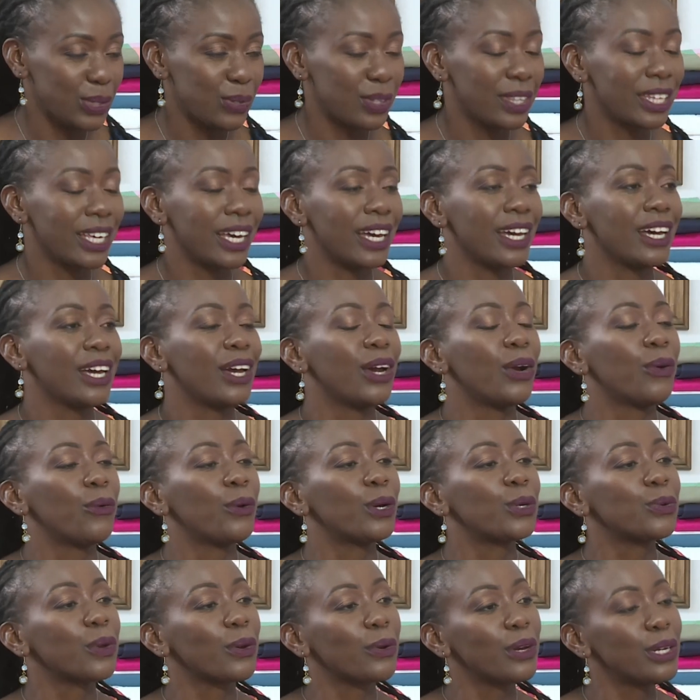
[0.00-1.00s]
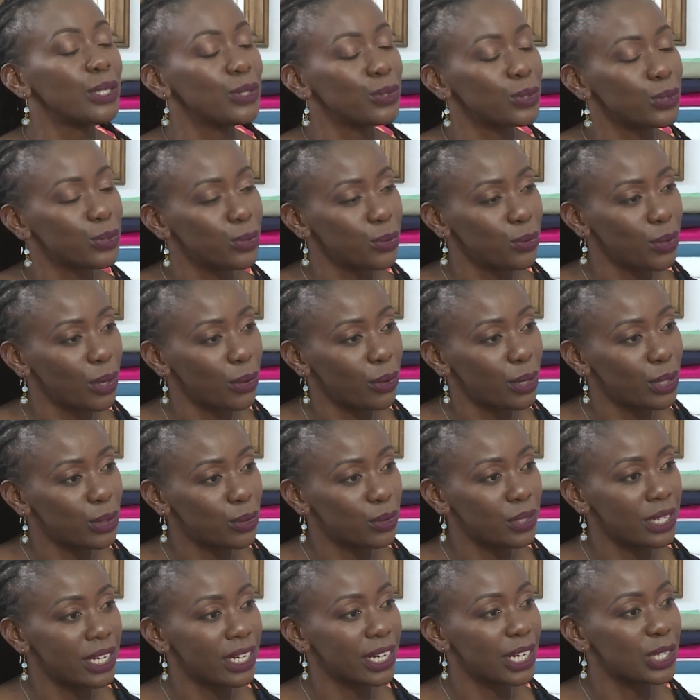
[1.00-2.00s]
you there. What we're going to do, we're going to
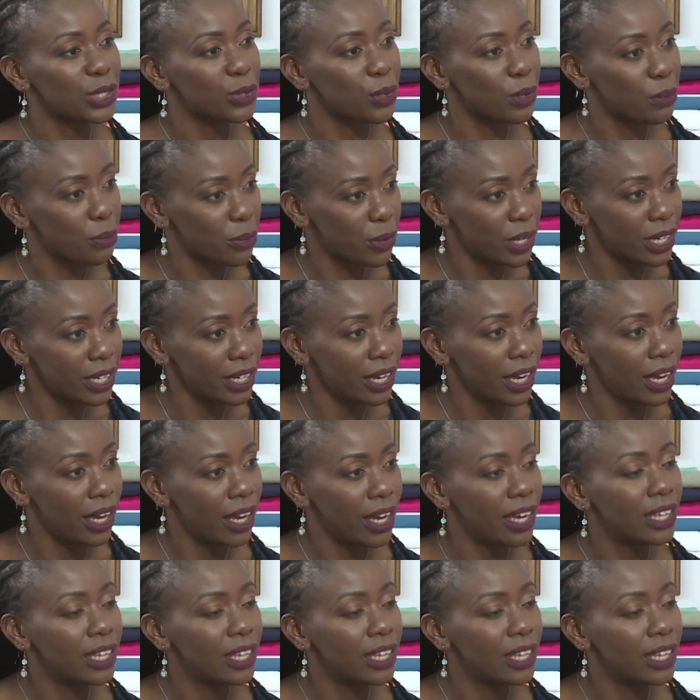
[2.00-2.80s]
take a short break. Right.